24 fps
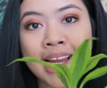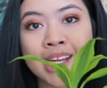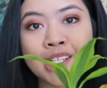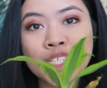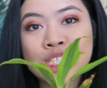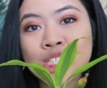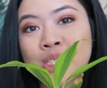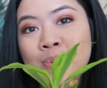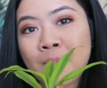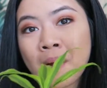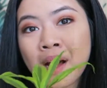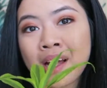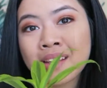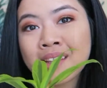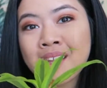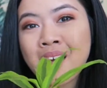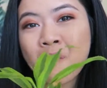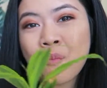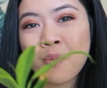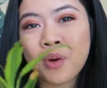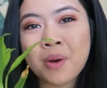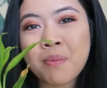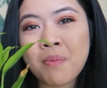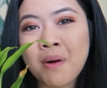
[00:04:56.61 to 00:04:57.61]
I just bought
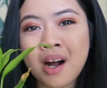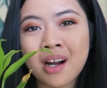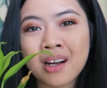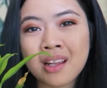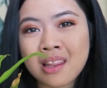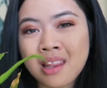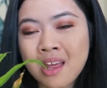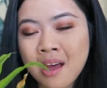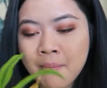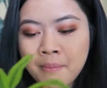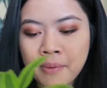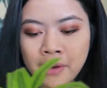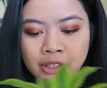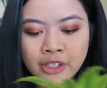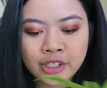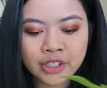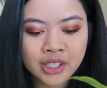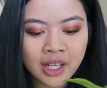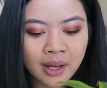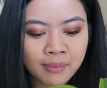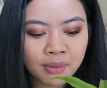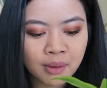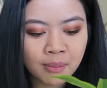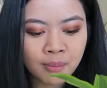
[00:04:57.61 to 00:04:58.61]
them, repotted them, and
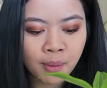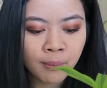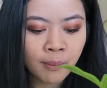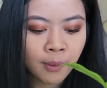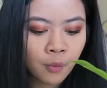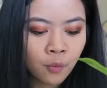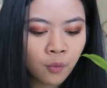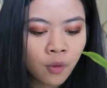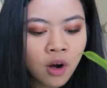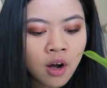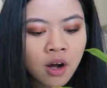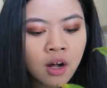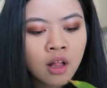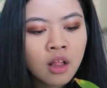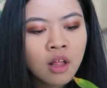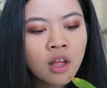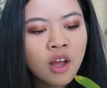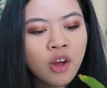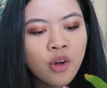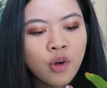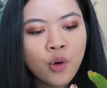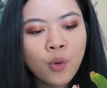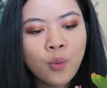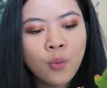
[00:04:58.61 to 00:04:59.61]
just kept them on my wall,
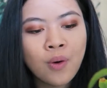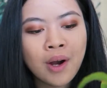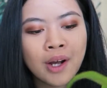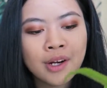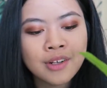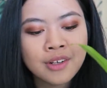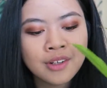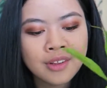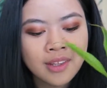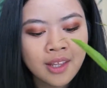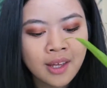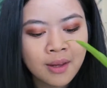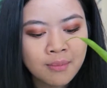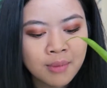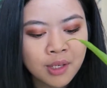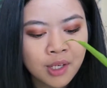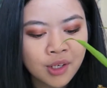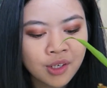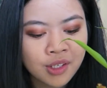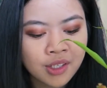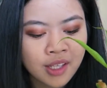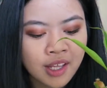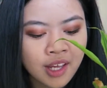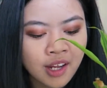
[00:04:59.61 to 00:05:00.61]
watered them
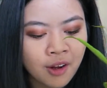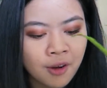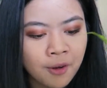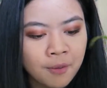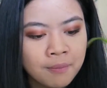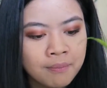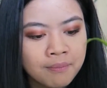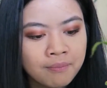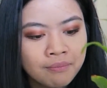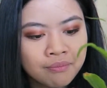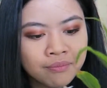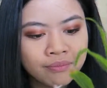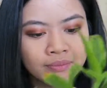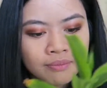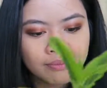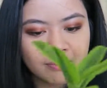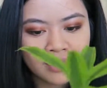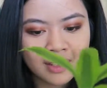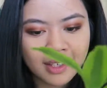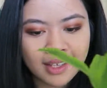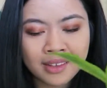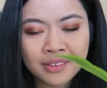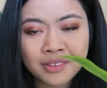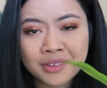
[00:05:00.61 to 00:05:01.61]
here and there,
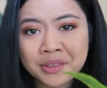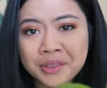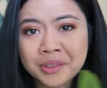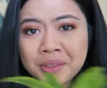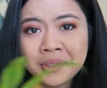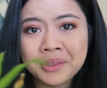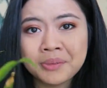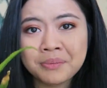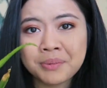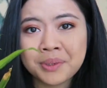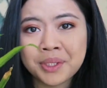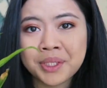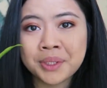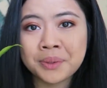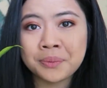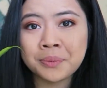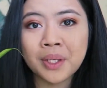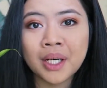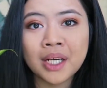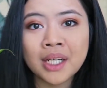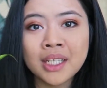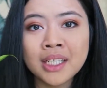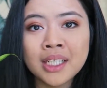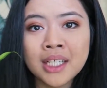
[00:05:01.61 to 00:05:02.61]
and they're doing pretty
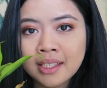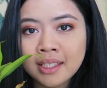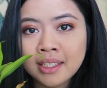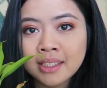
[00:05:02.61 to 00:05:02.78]
well.